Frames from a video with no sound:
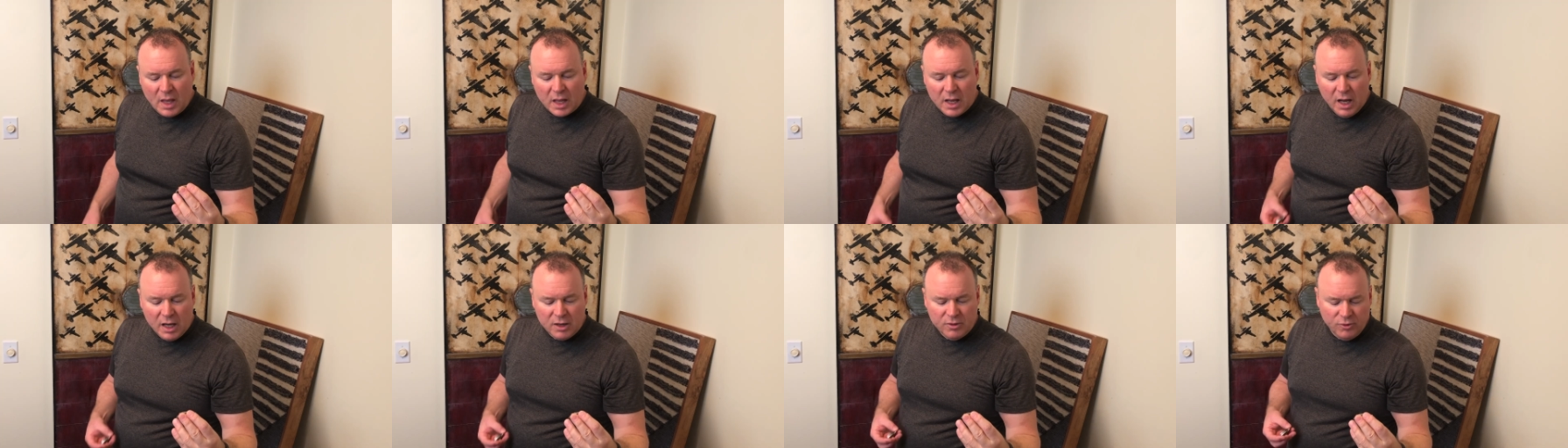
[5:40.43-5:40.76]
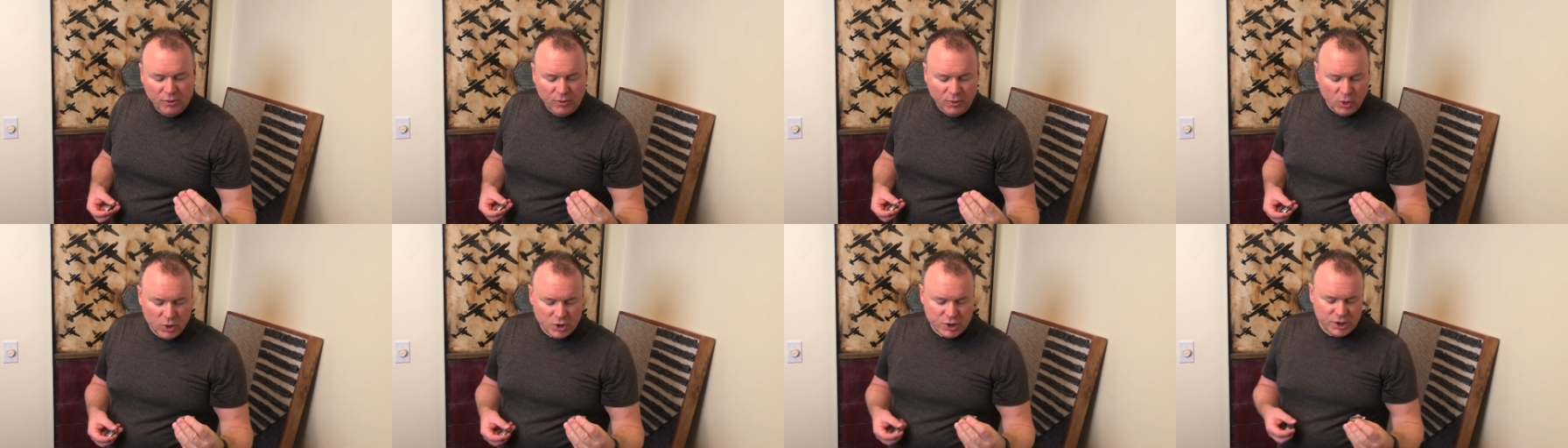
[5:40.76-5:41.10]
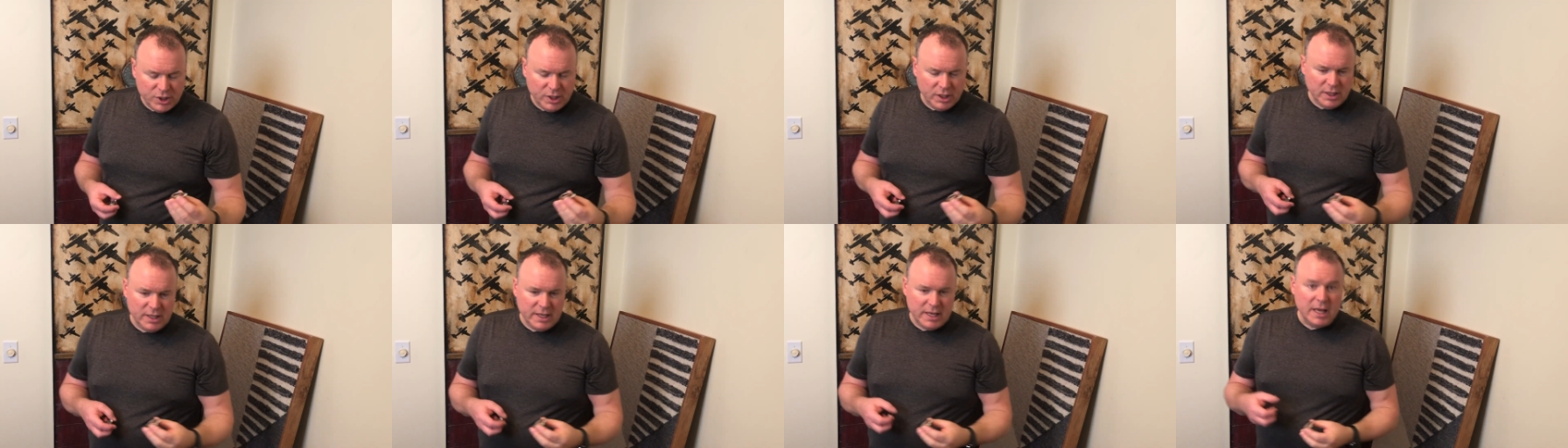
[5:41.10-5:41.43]

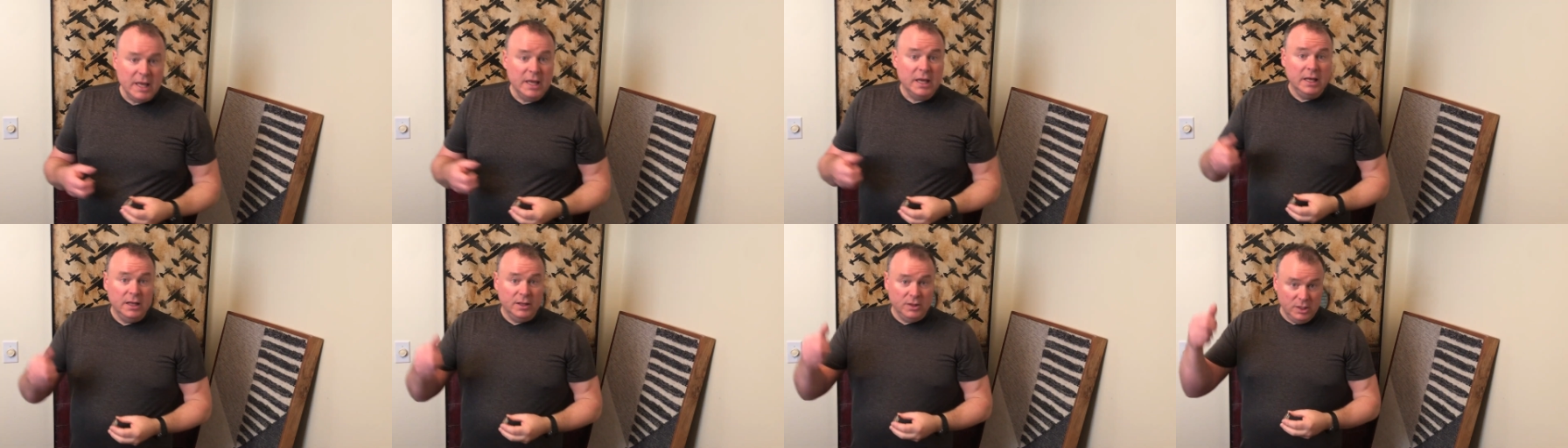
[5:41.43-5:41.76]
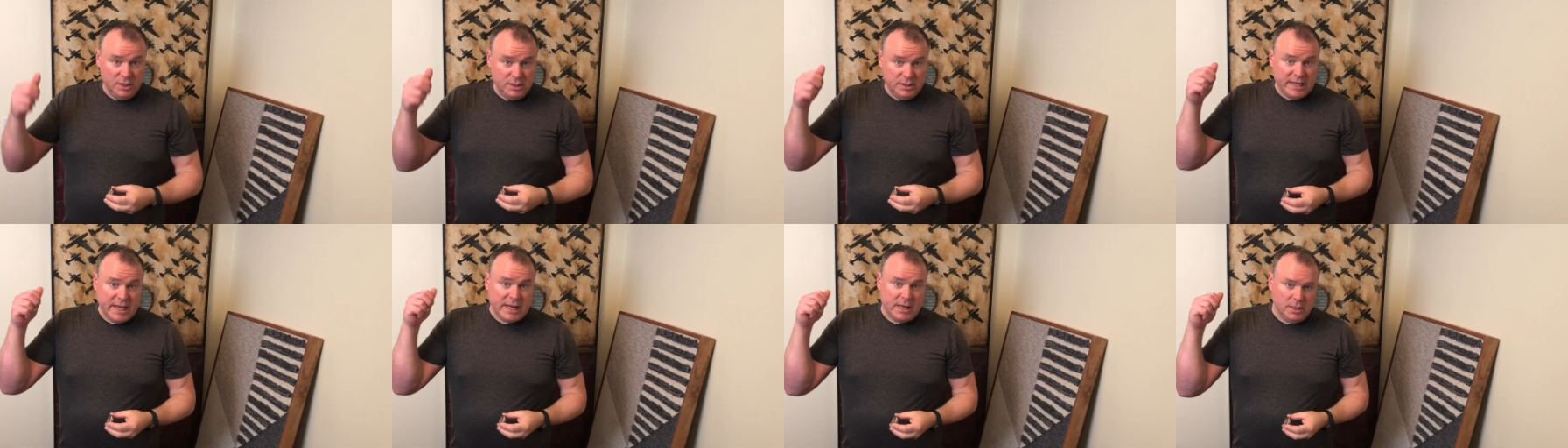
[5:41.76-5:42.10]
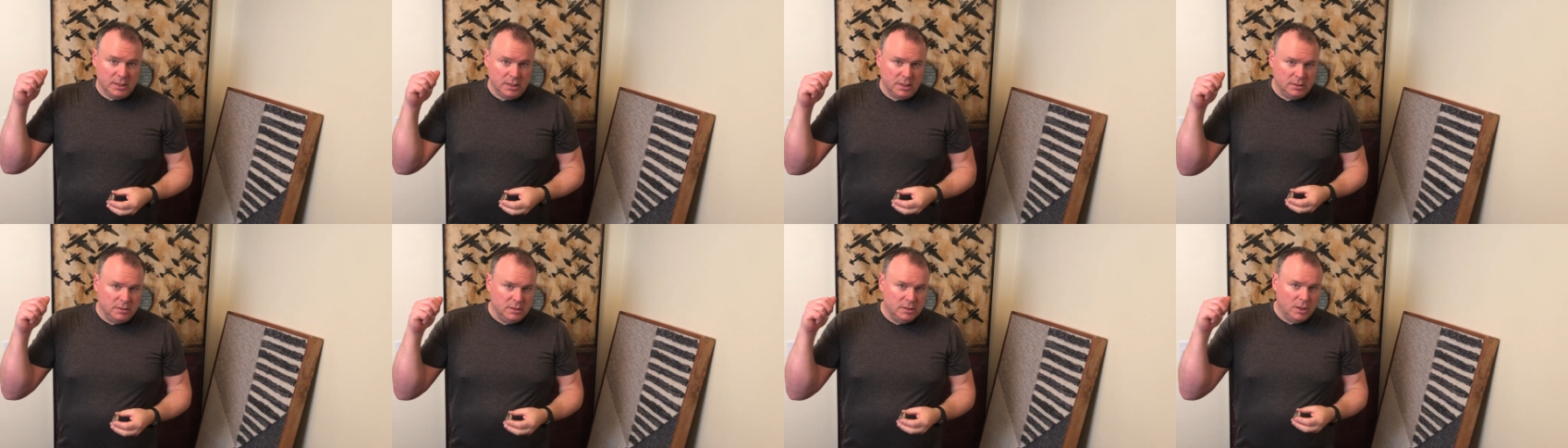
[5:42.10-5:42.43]
Unfortunately, the
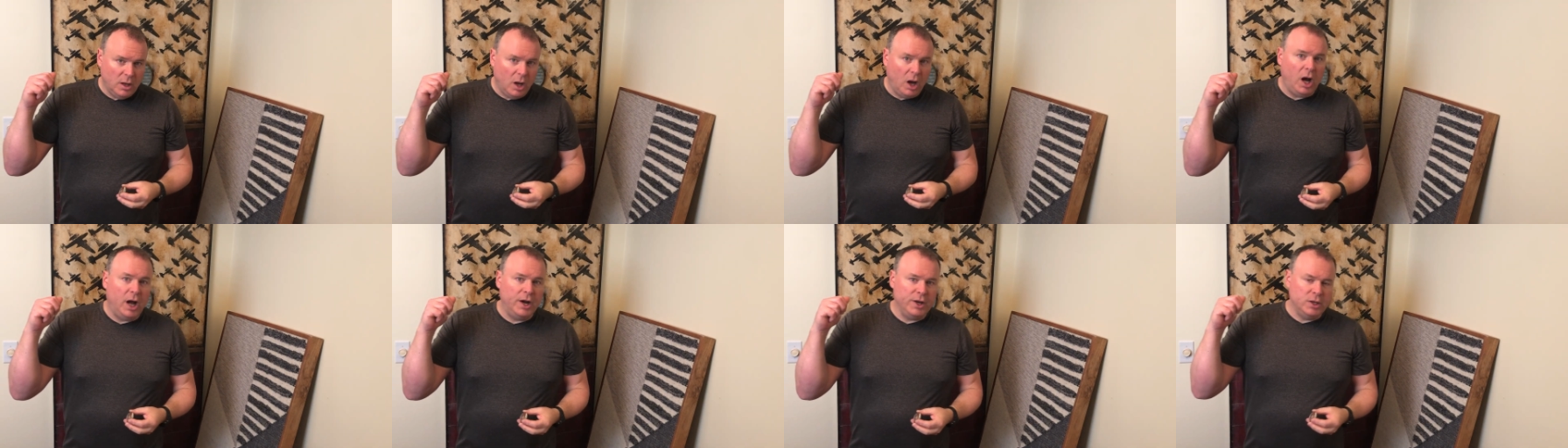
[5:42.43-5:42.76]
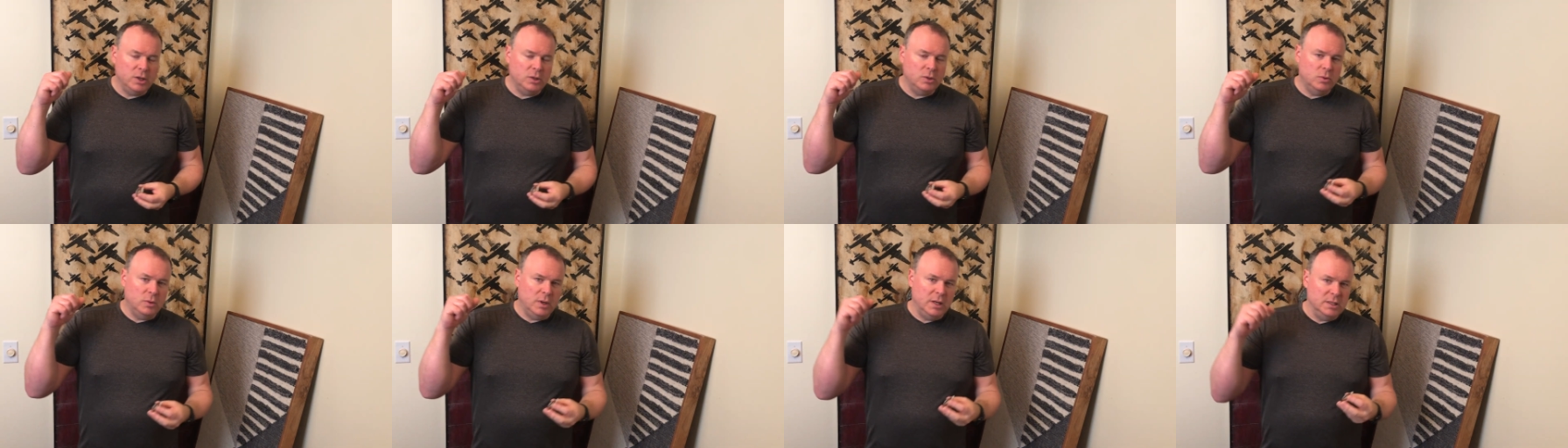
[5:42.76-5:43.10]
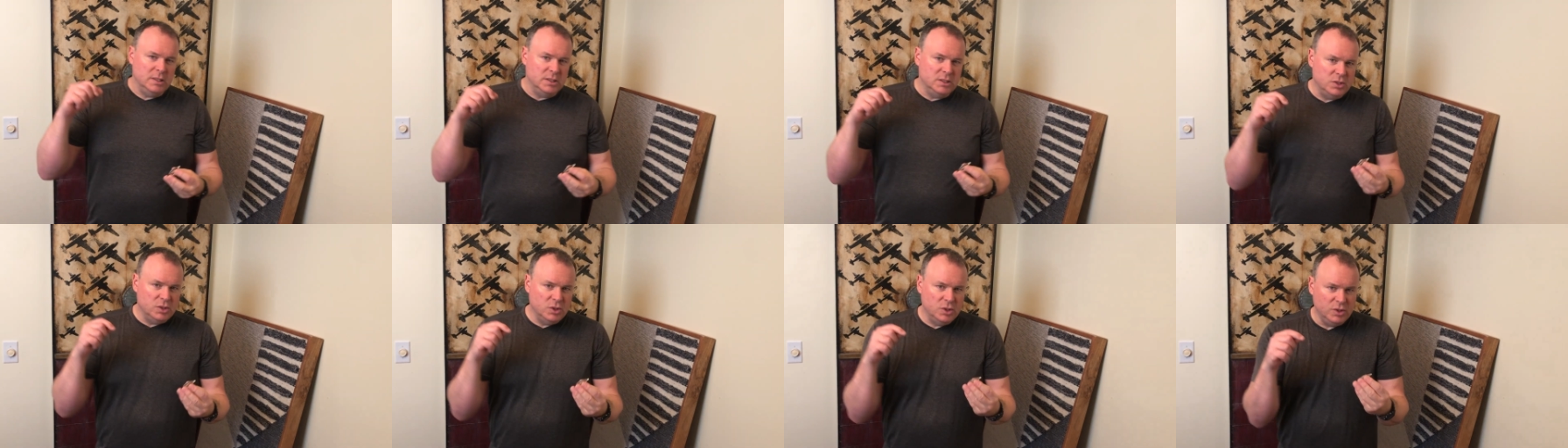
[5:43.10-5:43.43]
Dayton Audio
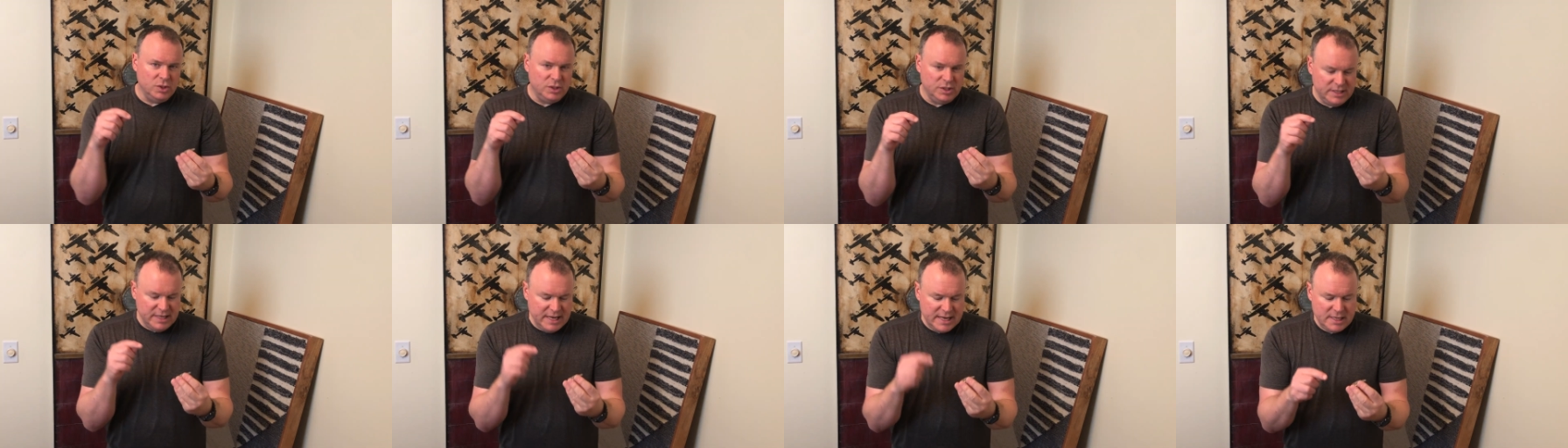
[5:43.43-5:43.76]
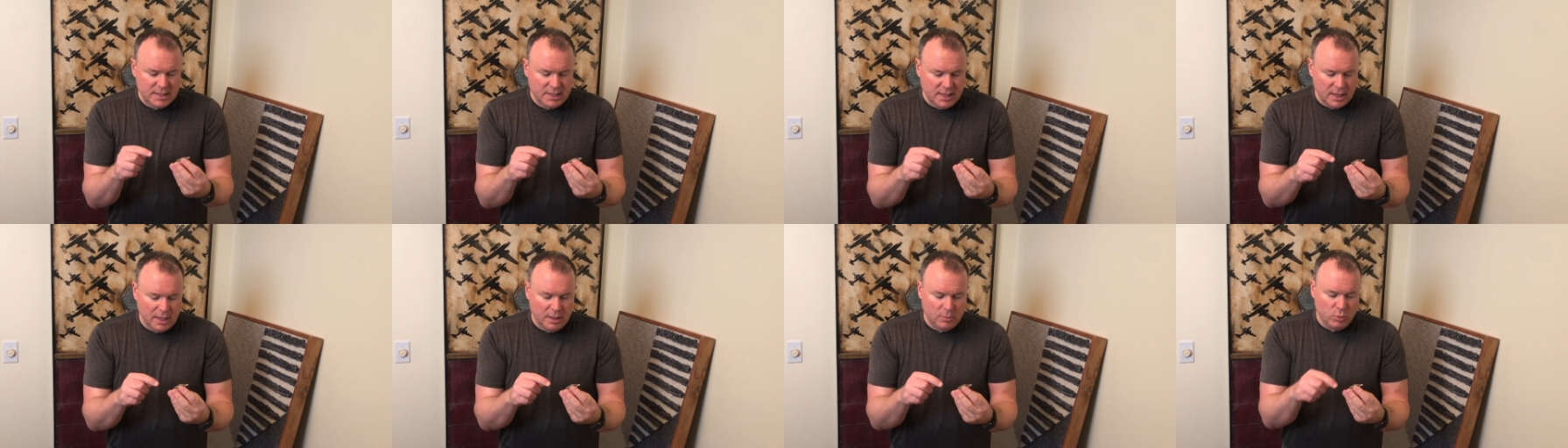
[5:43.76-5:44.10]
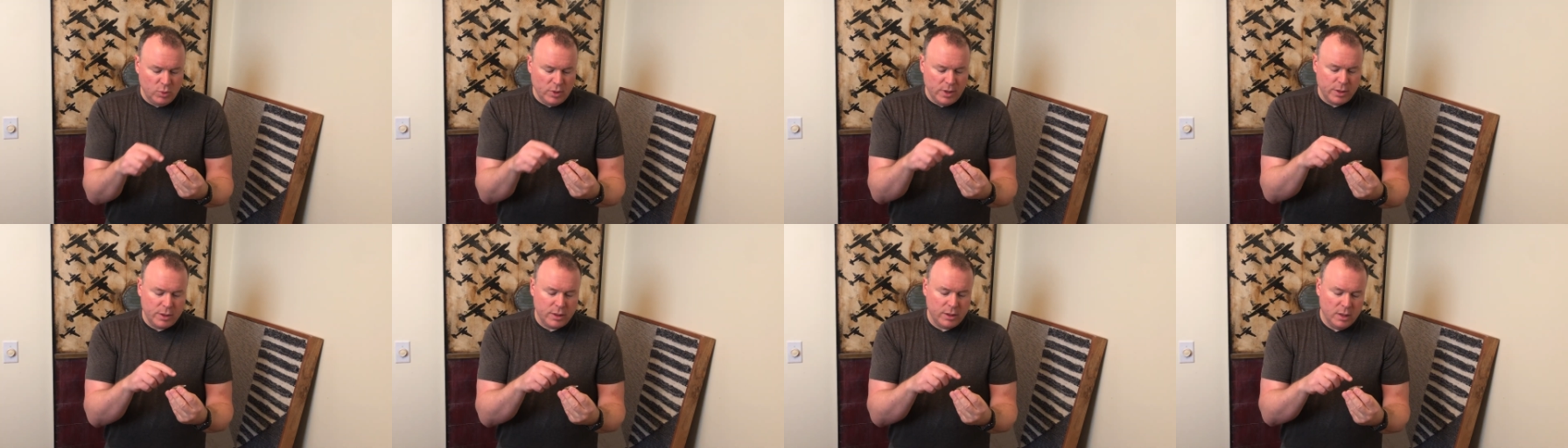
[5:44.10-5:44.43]
ones did come
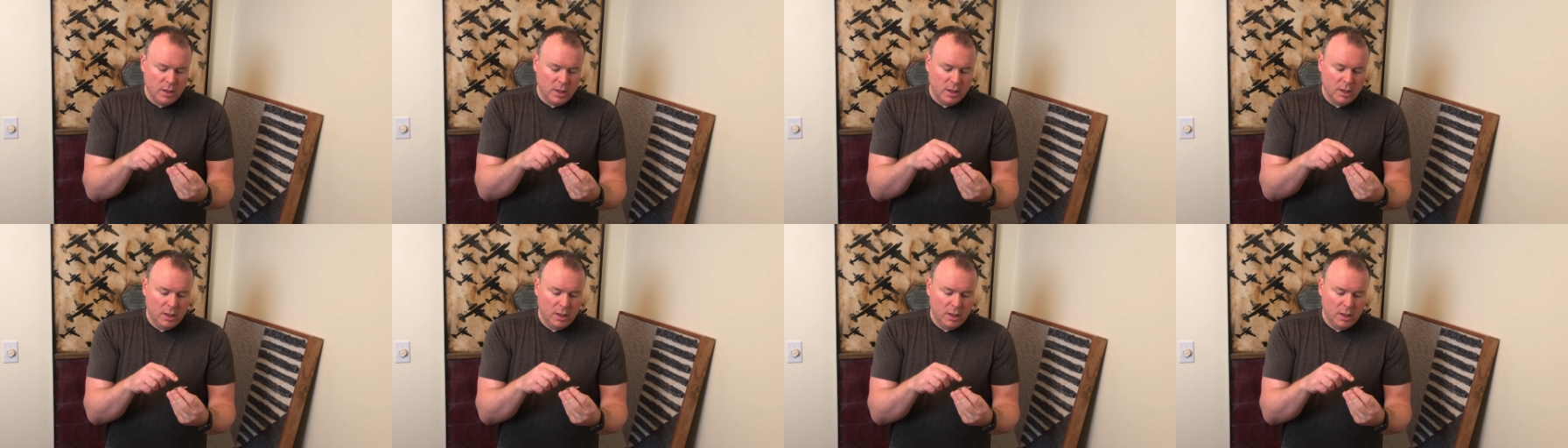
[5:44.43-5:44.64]
with